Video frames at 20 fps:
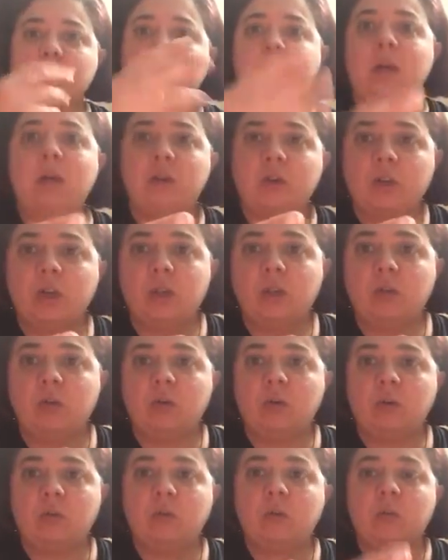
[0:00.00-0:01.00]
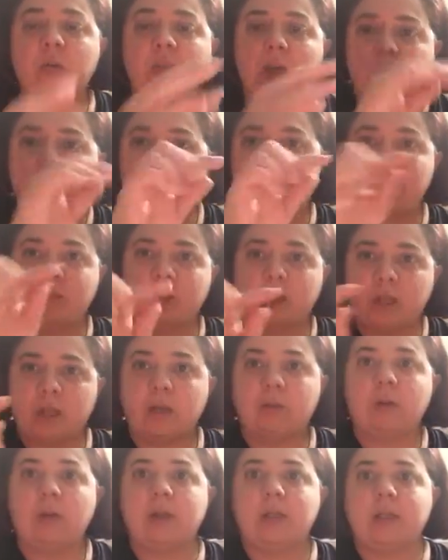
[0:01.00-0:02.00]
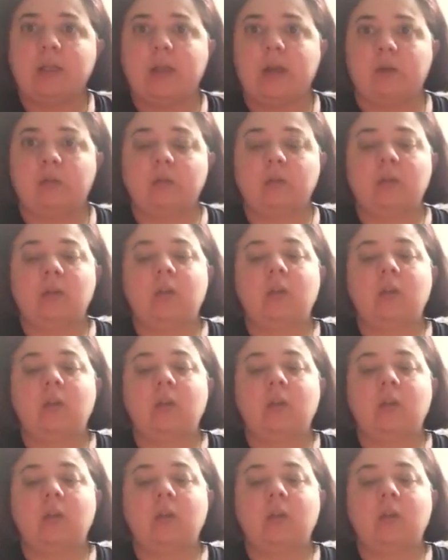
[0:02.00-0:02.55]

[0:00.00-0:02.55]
tell you without having to, like, write it down.